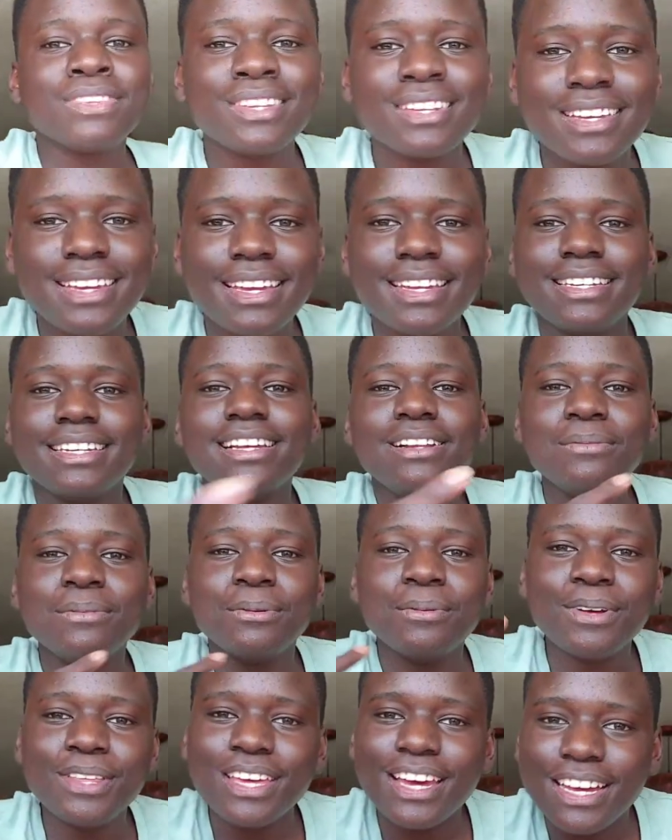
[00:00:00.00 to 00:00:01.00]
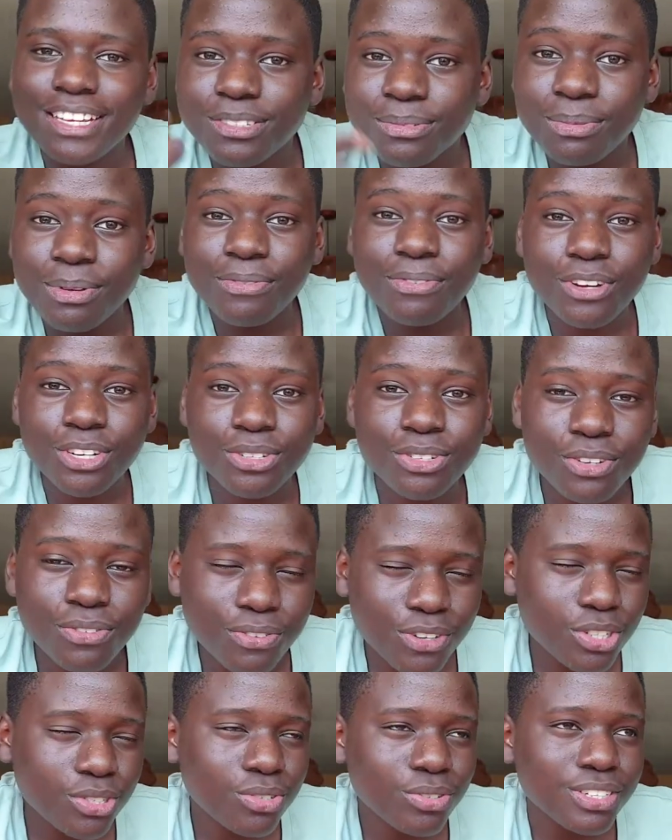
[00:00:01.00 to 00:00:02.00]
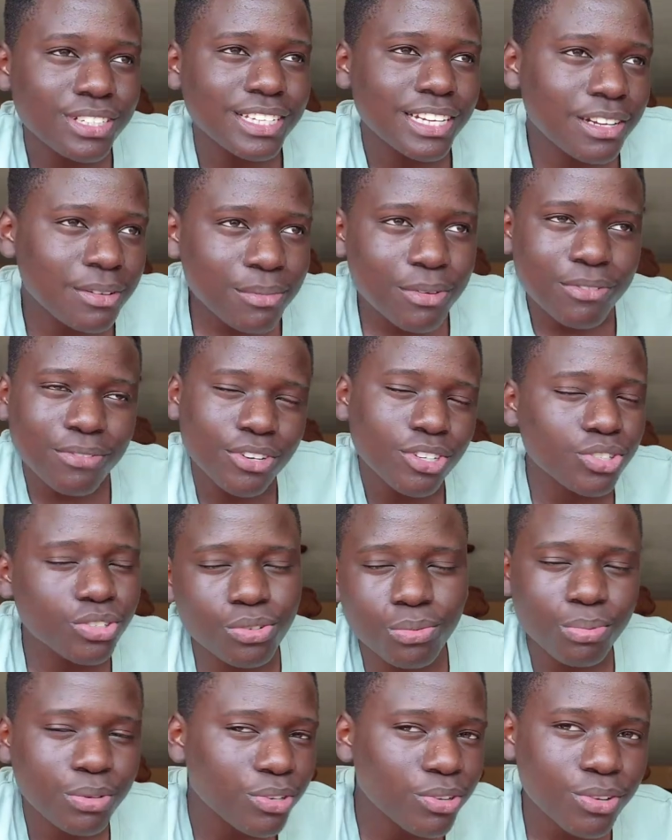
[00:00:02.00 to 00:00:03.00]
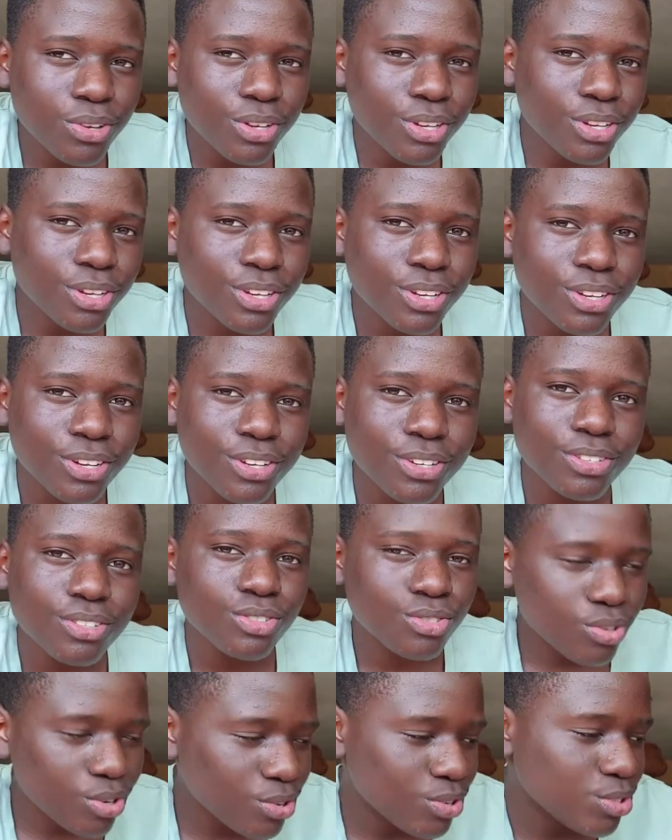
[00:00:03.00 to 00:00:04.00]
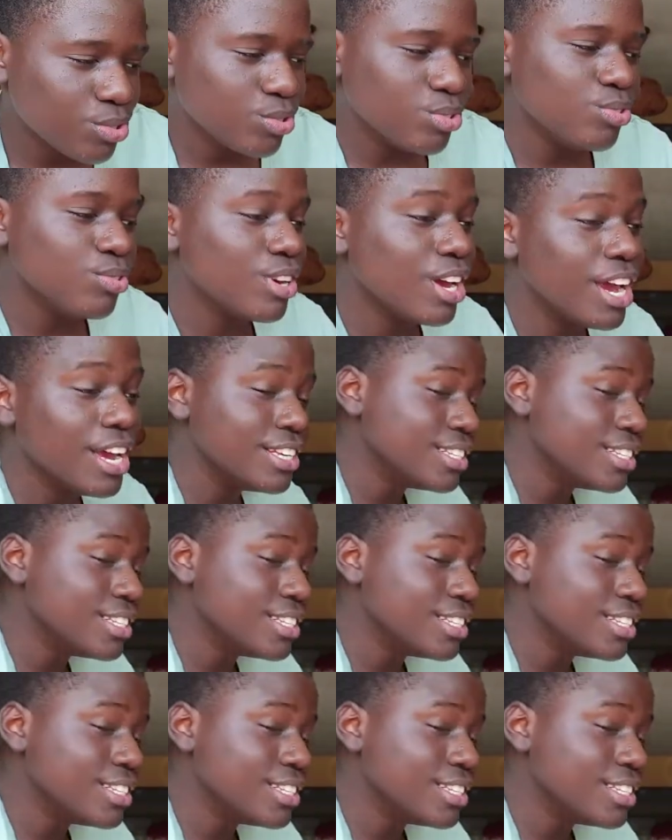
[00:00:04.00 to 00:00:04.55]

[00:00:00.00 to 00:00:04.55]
Tell me, ask me if I should tell me if I should be doing stories with you guys.